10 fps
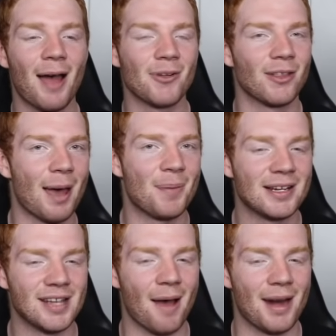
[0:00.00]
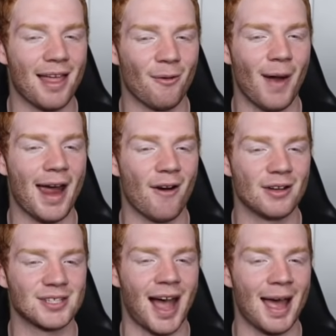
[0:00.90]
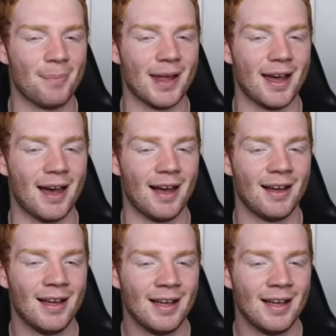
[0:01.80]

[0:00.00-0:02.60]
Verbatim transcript: we got that pink diamond out of the way or else I'd be, uh,